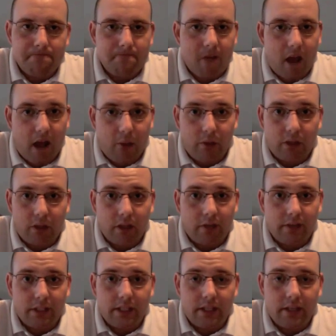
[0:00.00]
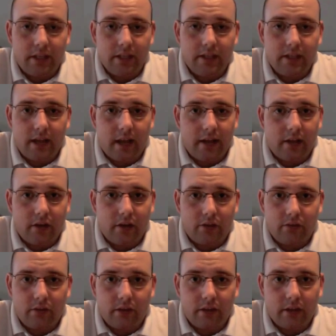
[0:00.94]
I would love to see this.
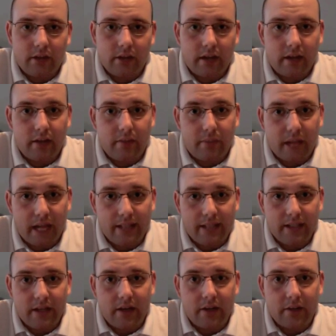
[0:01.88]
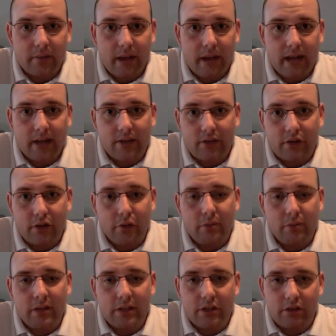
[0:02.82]
The plastic on the back is
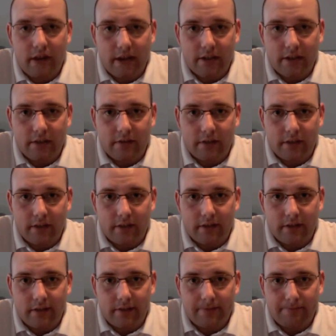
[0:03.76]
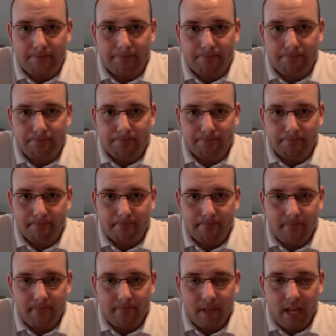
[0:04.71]
durable, but it scratches very easily.
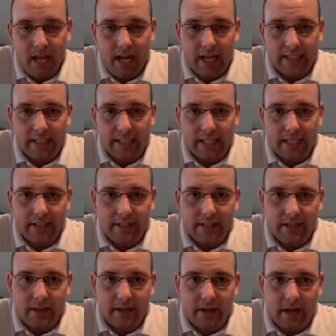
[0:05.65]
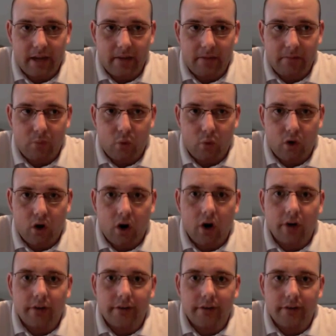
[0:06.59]
And I'd like to see a more
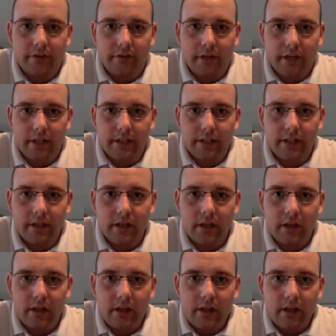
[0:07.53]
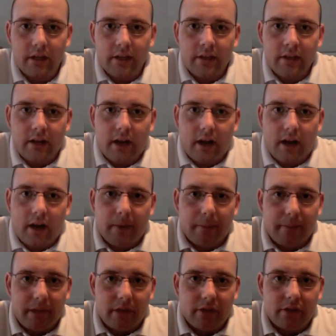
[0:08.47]
hardened device. A
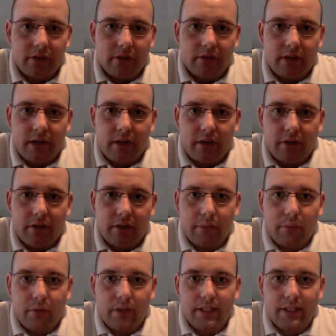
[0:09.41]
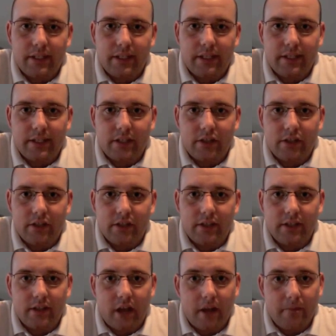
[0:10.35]
bigger screen, 3.6 inches
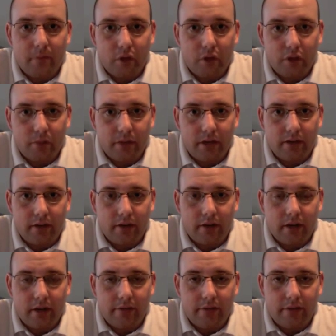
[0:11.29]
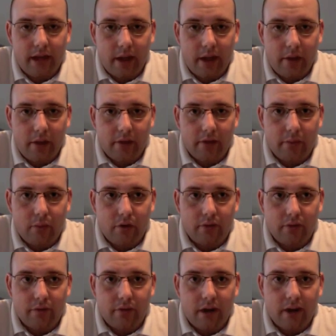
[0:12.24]
is not much bigger than the iPhone now at
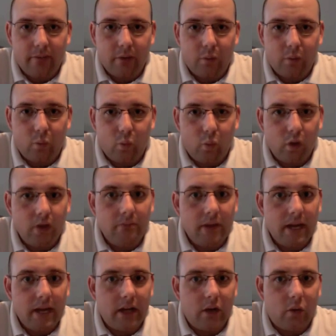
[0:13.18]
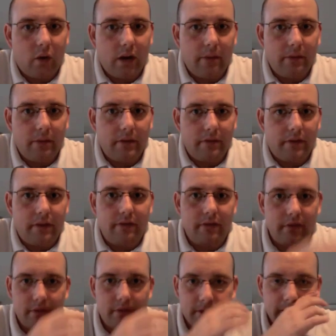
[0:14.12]
3.5, but it would make quite a bit of
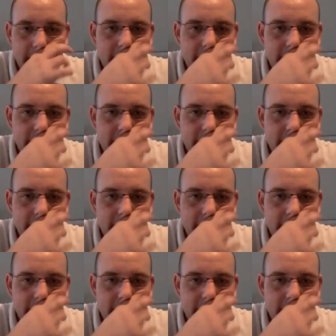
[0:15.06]
difference.